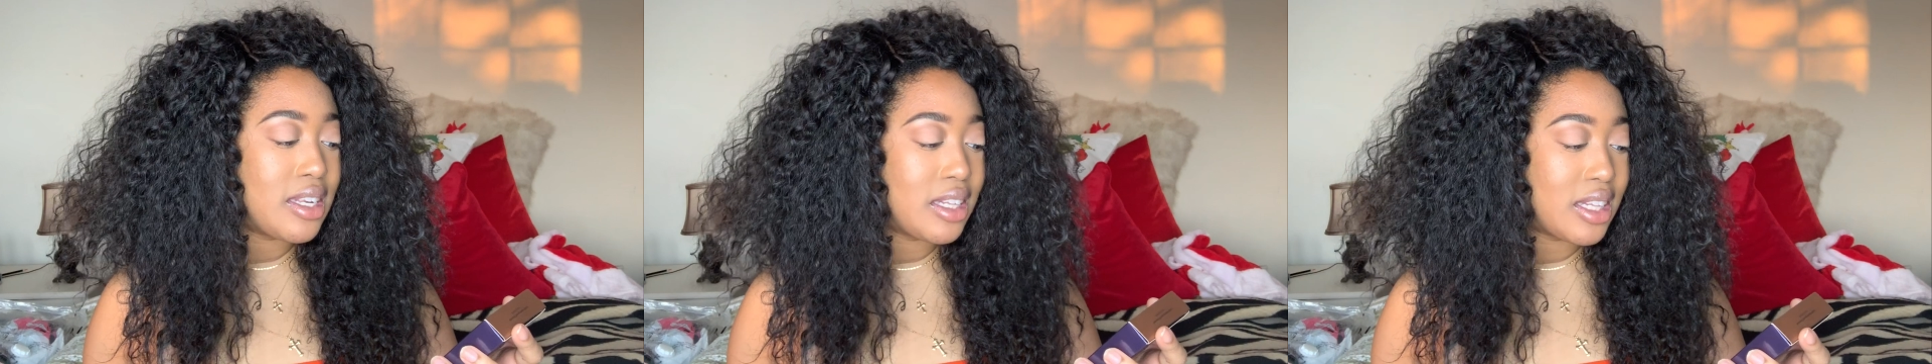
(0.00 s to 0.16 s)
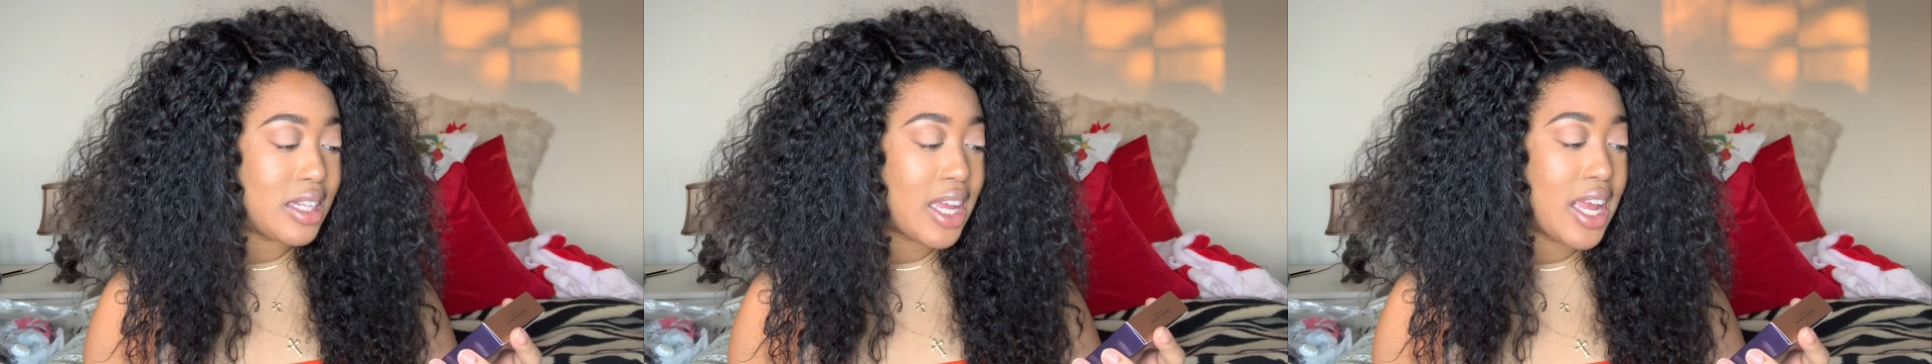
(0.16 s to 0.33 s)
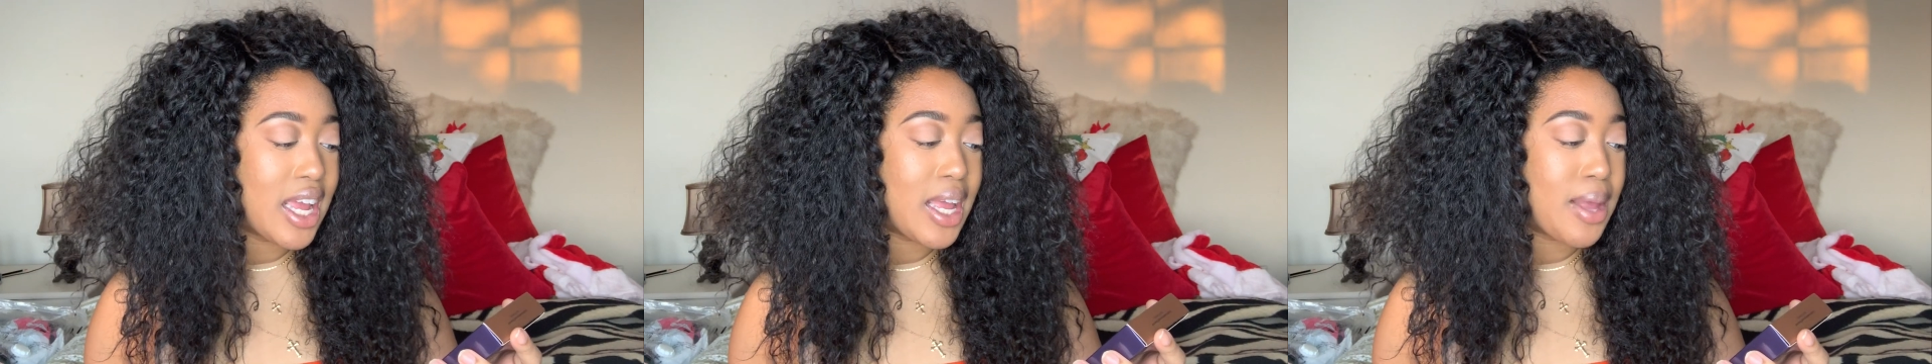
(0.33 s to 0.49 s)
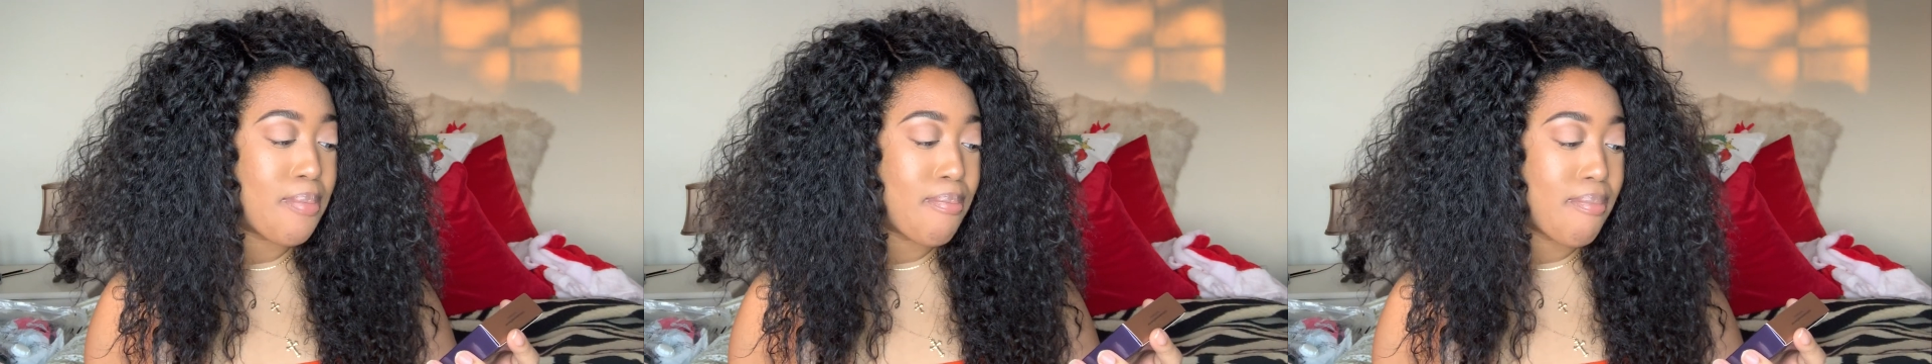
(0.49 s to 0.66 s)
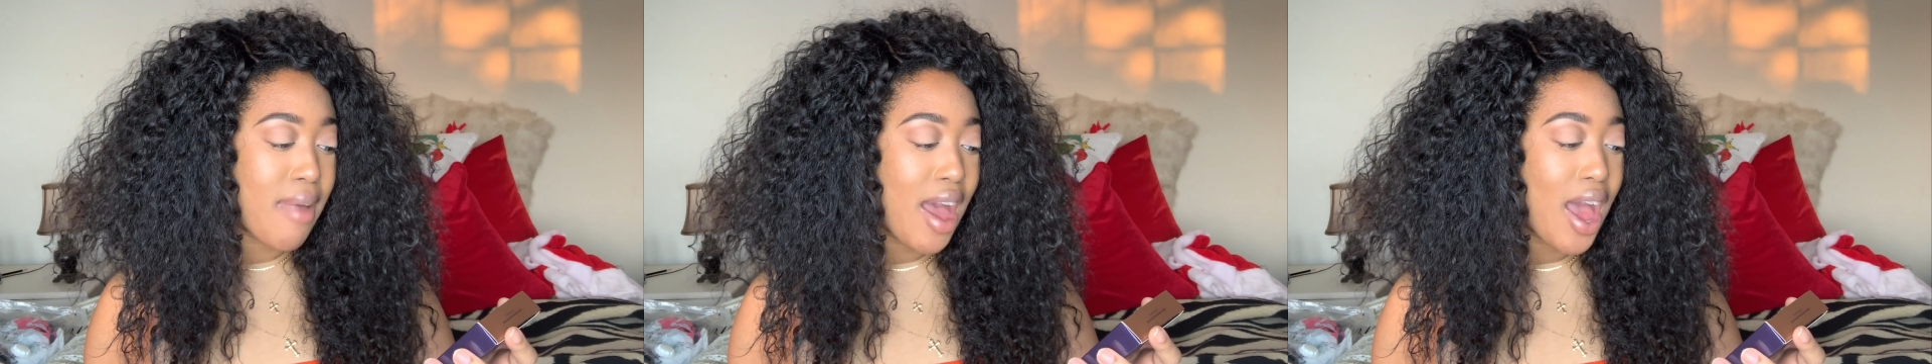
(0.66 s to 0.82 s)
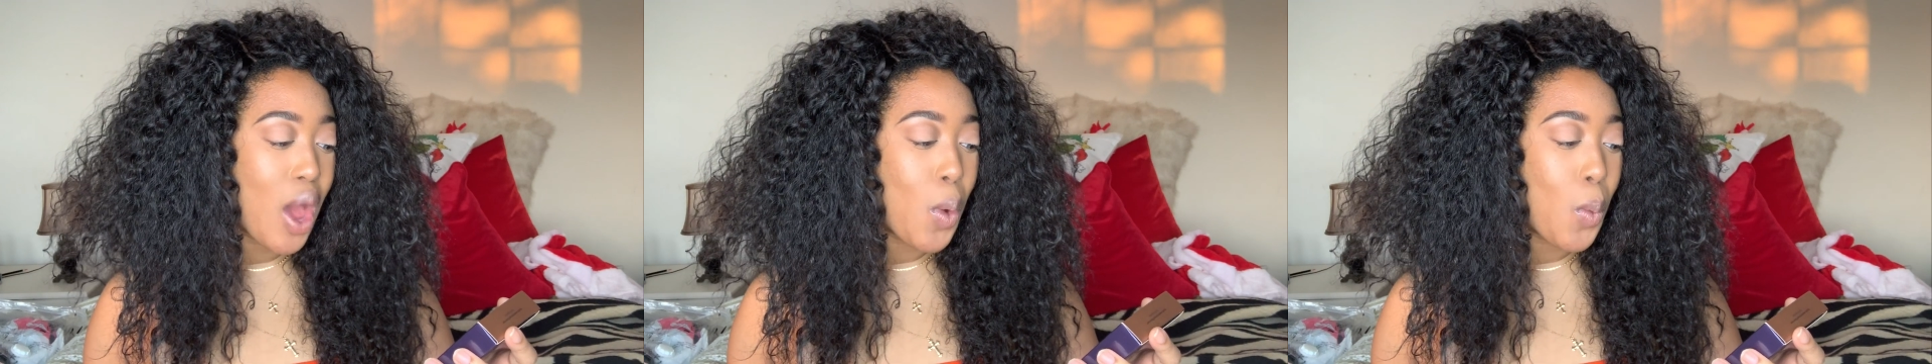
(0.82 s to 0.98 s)
Clay
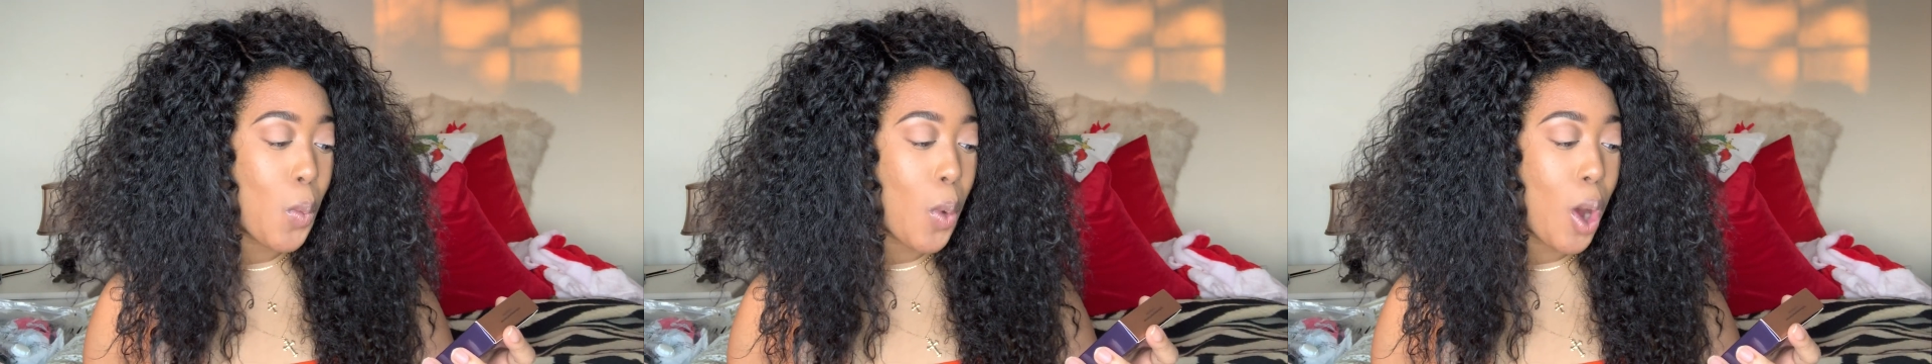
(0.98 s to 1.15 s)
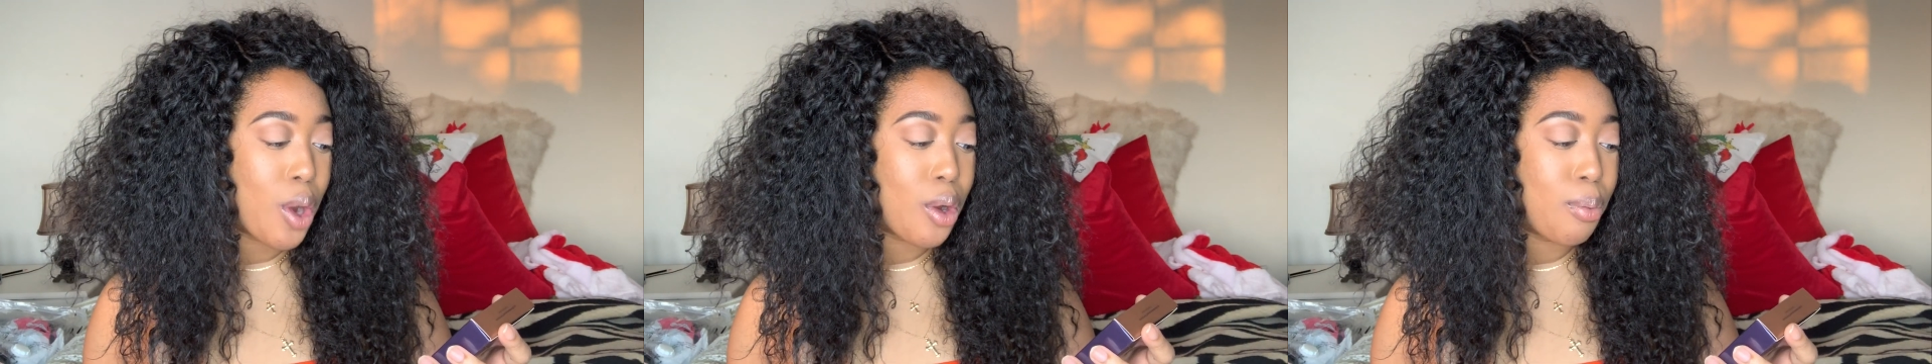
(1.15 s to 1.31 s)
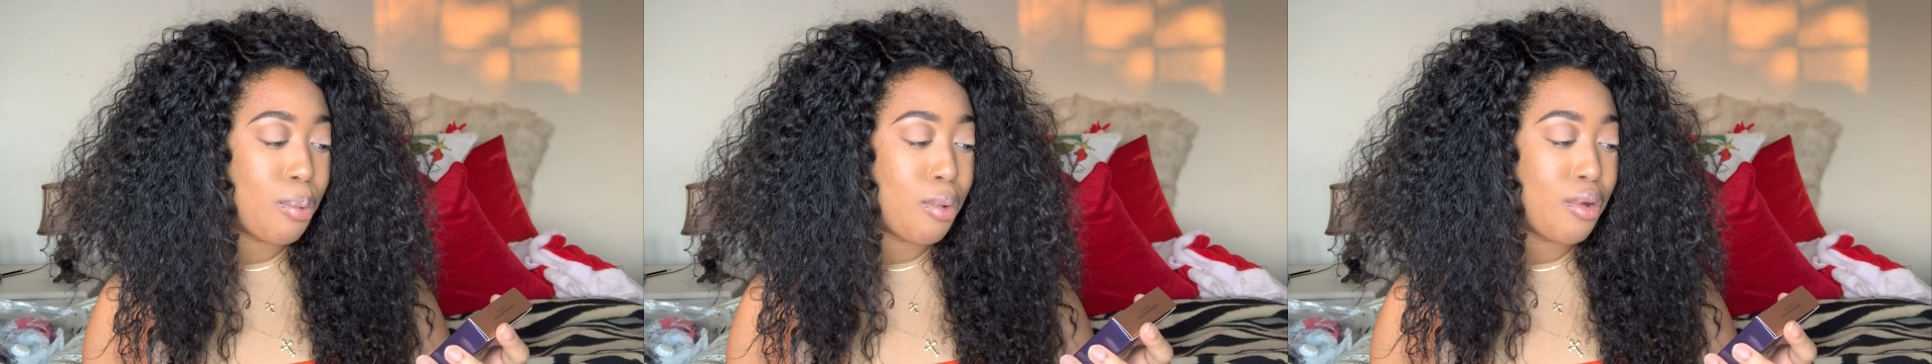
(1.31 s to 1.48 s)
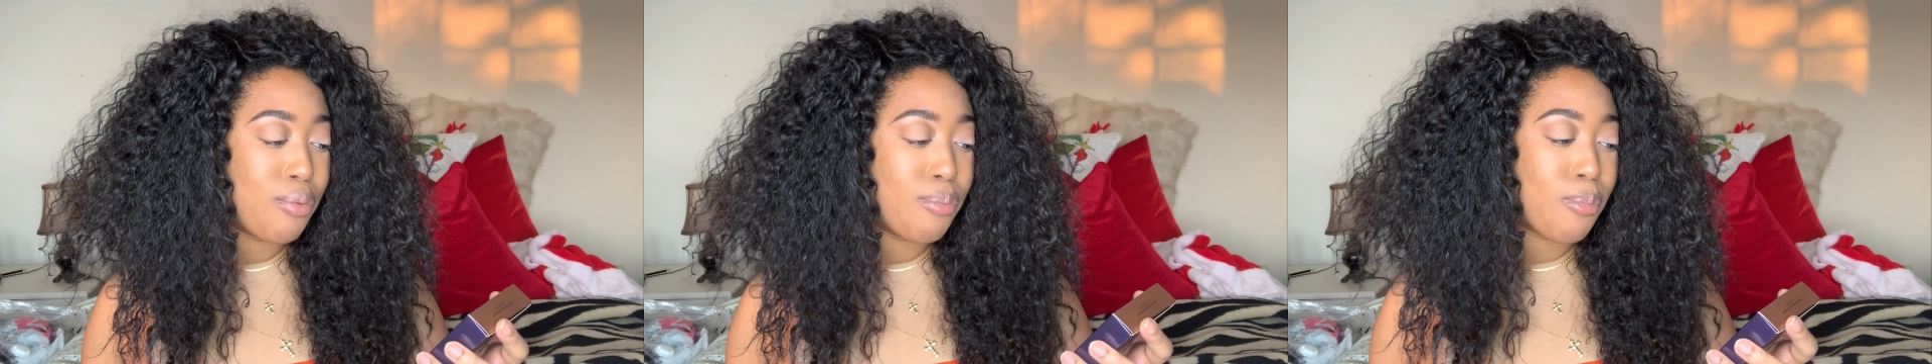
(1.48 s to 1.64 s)
Matte Waterproof